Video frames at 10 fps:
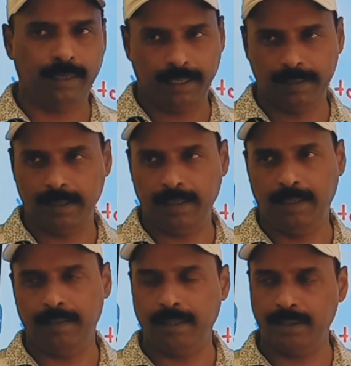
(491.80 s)
There is an
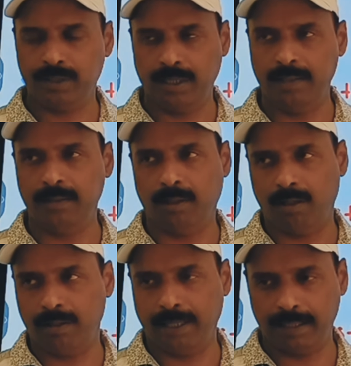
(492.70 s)
interchange
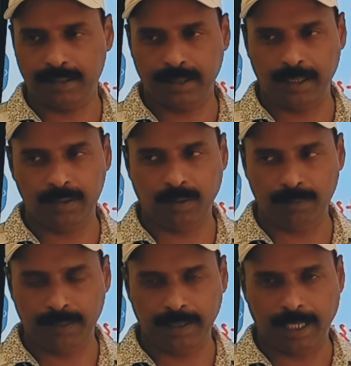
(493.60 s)
or exchange
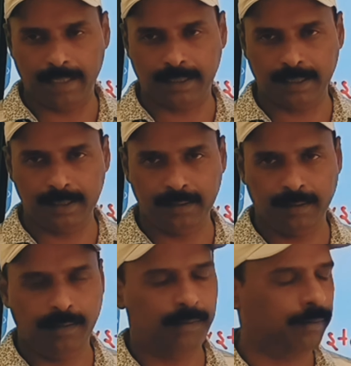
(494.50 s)
of the gases.
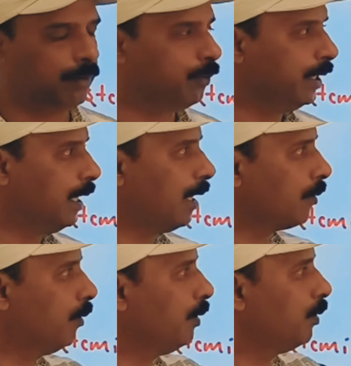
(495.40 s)
We are
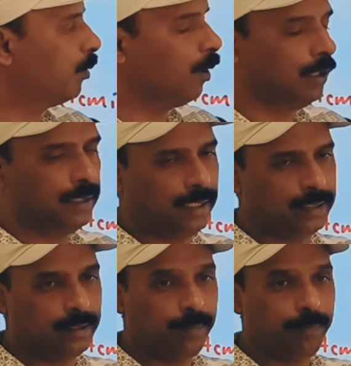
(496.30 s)
going to call that
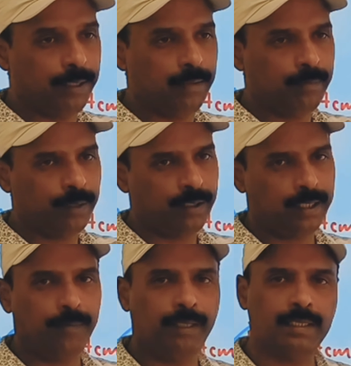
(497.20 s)
is a
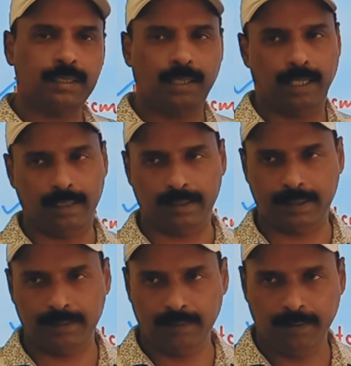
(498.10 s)
pulmonary, means
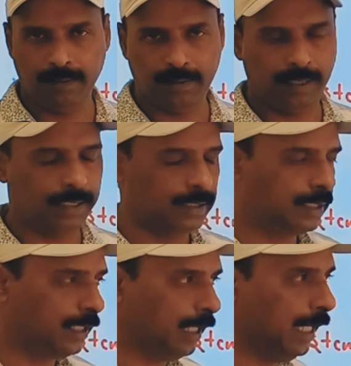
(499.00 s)
lungs. That is
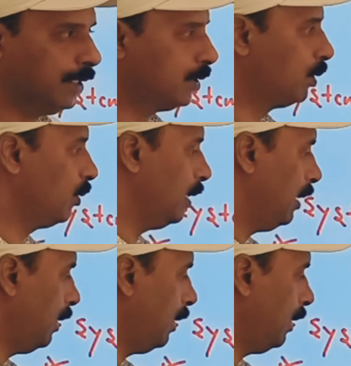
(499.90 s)
relates to the